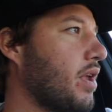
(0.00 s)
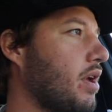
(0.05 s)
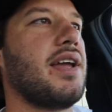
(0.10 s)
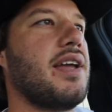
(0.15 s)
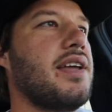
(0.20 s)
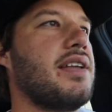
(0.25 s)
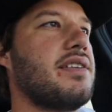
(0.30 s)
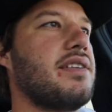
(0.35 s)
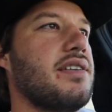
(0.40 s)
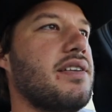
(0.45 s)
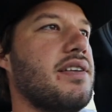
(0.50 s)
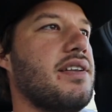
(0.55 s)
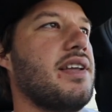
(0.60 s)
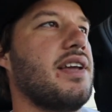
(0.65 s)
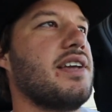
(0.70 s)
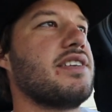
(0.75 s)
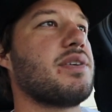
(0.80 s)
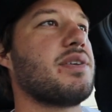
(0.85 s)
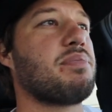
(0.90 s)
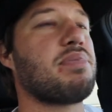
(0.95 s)
It
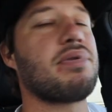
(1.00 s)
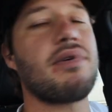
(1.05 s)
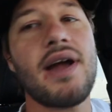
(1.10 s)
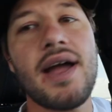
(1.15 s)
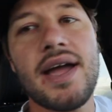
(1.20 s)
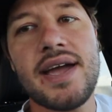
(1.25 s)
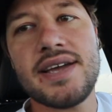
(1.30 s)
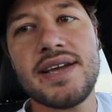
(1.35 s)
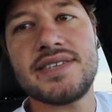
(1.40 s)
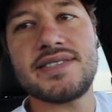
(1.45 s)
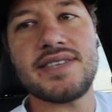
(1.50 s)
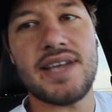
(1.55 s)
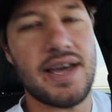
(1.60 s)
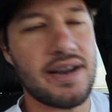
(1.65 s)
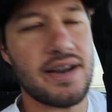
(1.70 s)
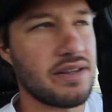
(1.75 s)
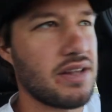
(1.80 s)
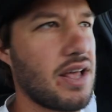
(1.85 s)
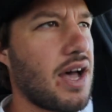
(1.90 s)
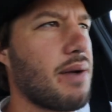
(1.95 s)
is appraised
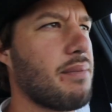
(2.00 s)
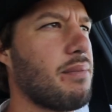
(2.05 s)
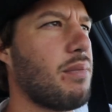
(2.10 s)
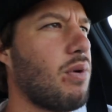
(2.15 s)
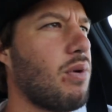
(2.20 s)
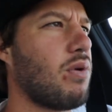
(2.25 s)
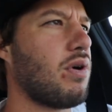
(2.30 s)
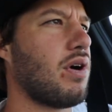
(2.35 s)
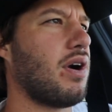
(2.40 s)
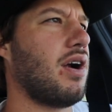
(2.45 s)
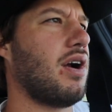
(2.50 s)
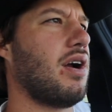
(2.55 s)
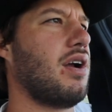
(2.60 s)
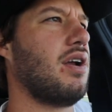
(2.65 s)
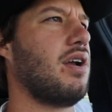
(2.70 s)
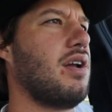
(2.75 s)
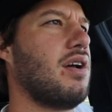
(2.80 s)
at a lot more,